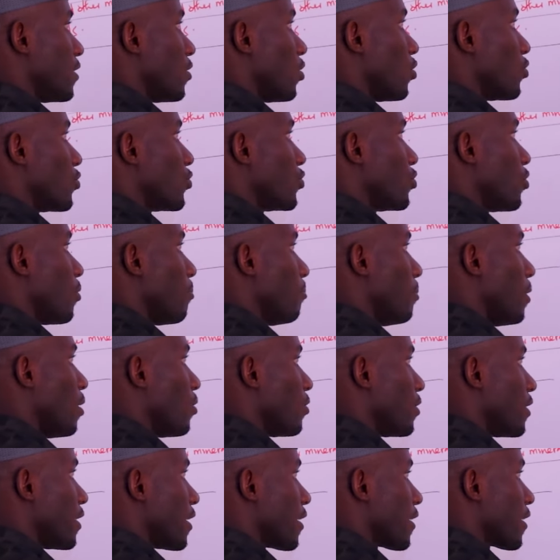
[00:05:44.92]
on your
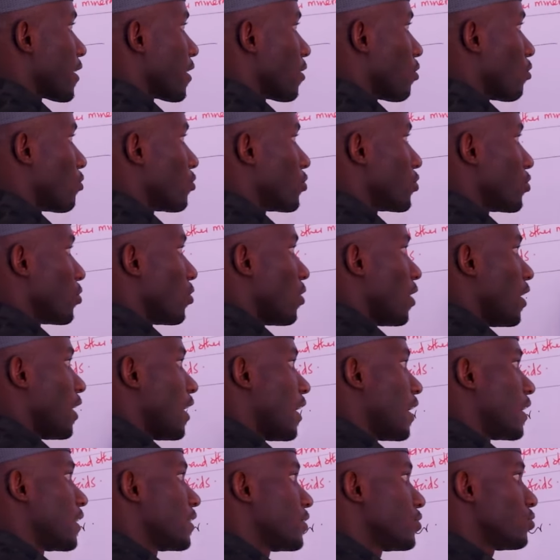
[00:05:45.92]
boundary, on your
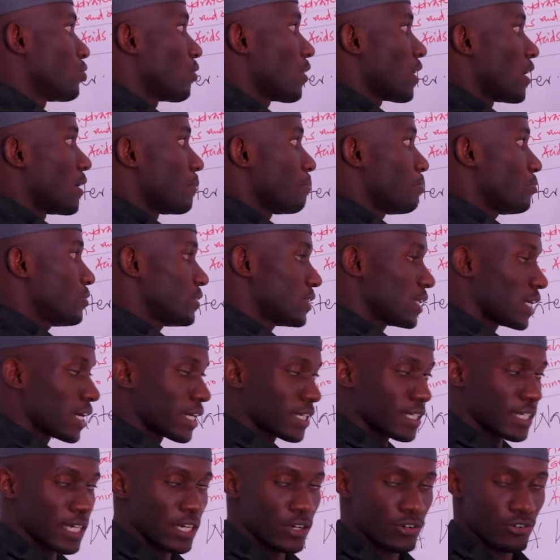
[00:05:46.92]
land, you can put
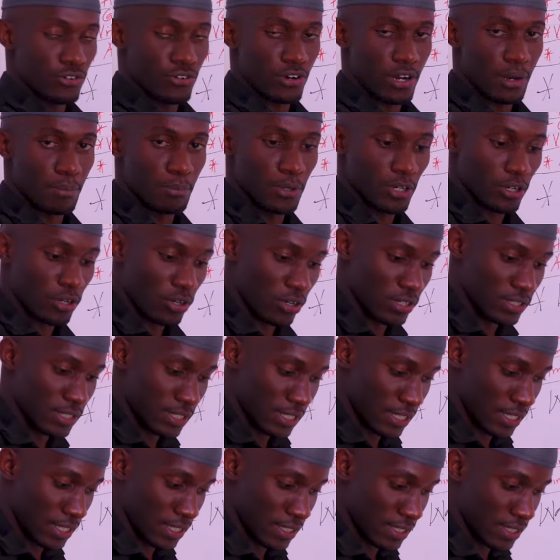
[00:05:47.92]
coriandra,
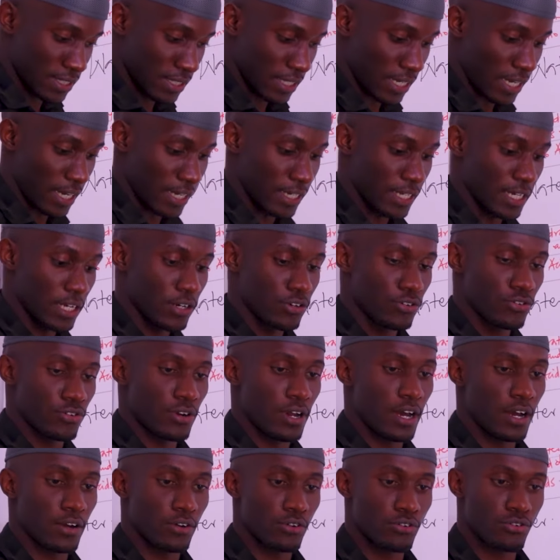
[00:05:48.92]
because these
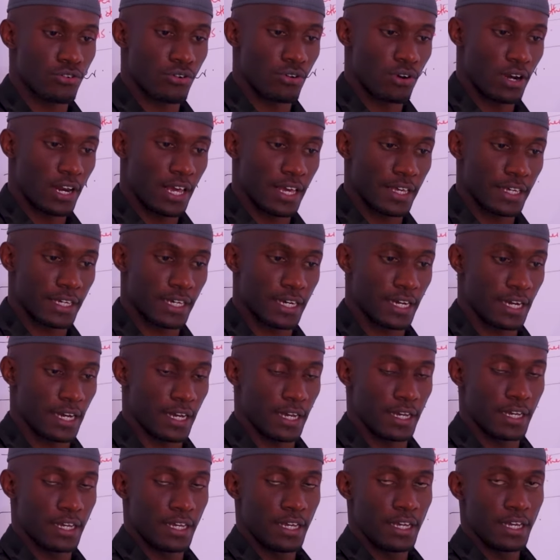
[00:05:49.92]
coriandra grow
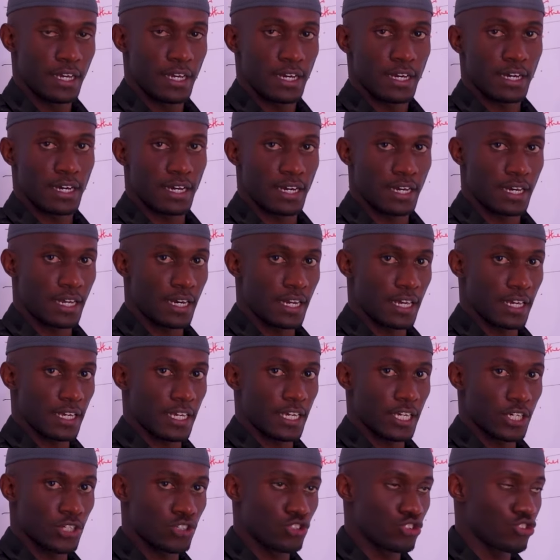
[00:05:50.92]

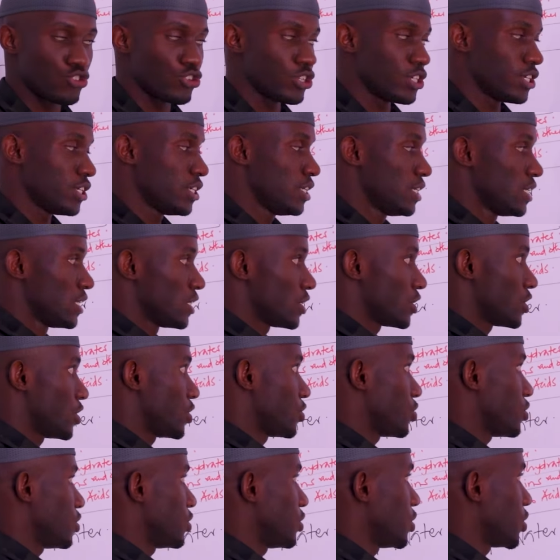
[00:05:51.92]
like a tree,
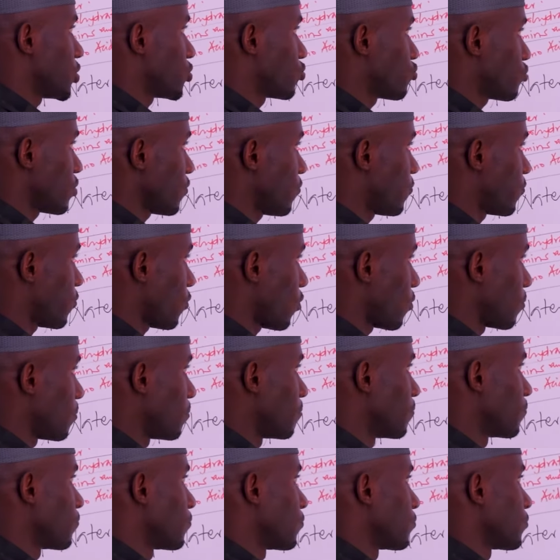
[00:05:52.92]
in a tree form.
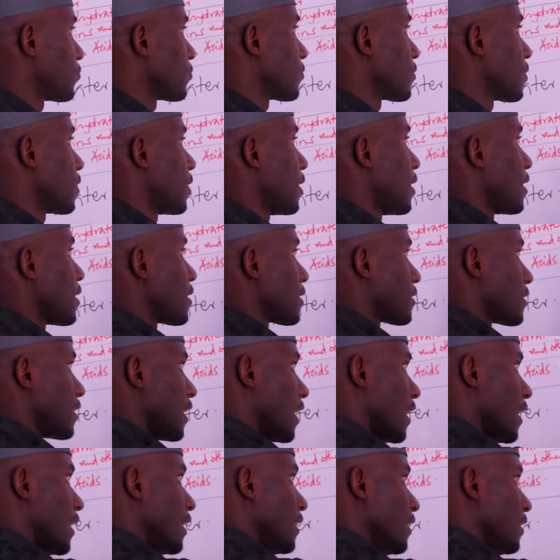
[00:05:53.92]

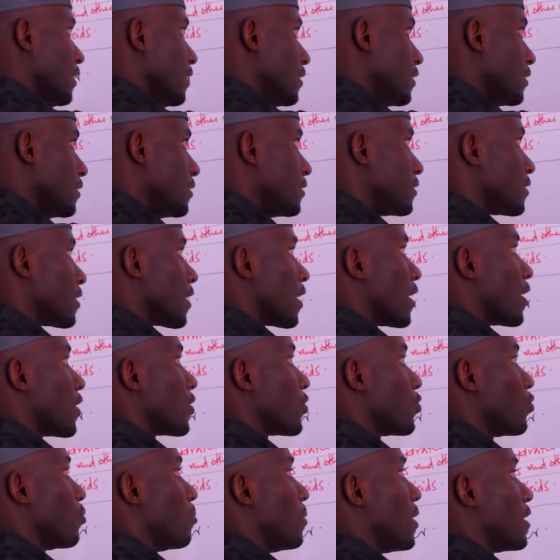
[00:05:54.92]
Then
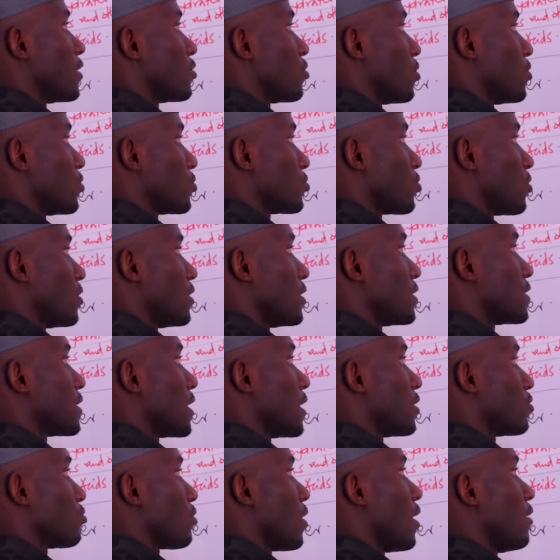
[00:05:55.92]
you might also
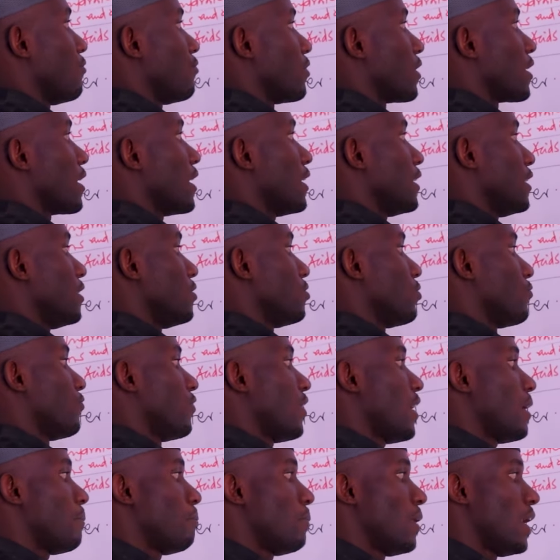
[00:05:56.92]
decide to have a garden
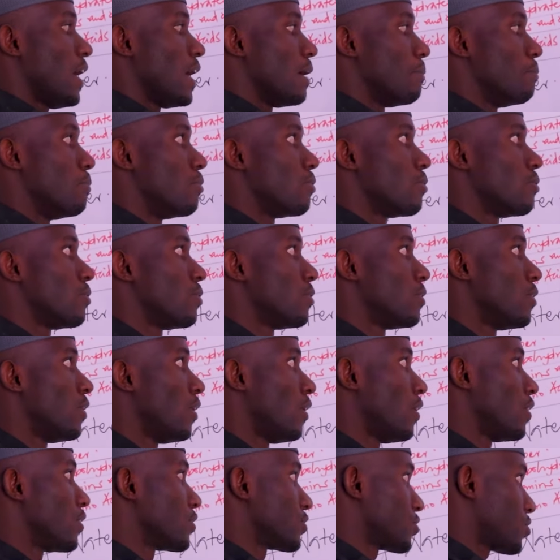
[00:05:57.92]
of lab.
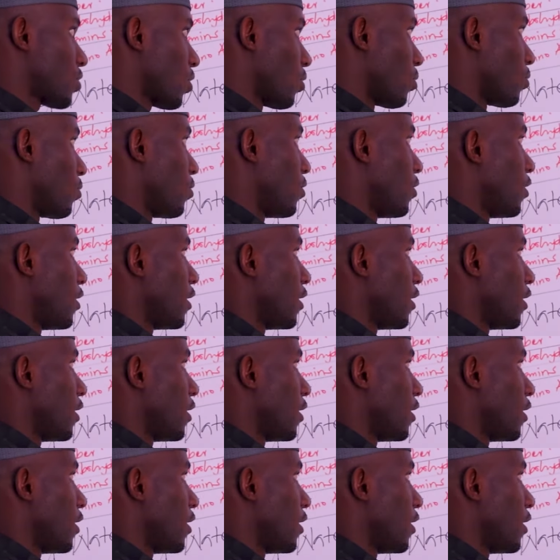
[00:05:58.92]
So